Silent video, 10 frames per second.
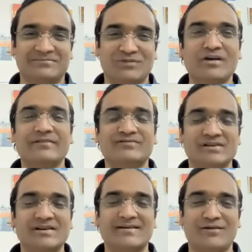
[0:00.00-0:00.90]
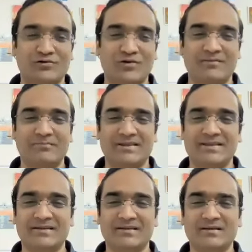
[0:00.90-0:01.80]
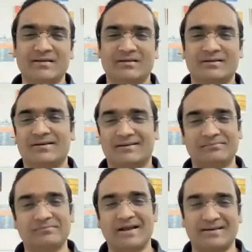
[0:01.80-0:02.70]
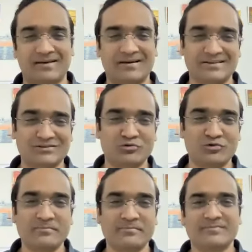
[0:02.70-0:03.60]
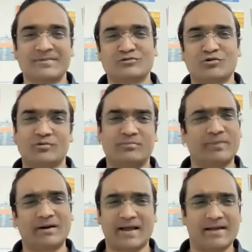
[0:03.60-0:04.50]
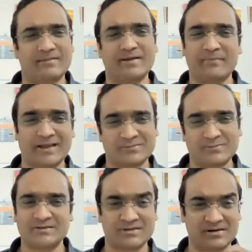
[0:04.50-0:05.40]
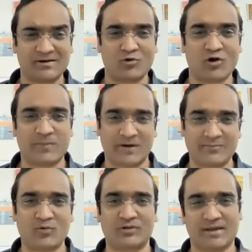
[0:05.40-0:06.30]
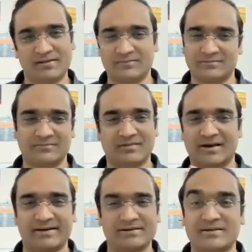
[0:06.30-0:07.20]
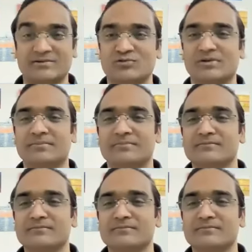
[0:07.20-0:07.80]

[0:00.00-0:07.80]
Now, if children not doing breathing, that understood. So, but in my experience, children cooperate more than adults actually.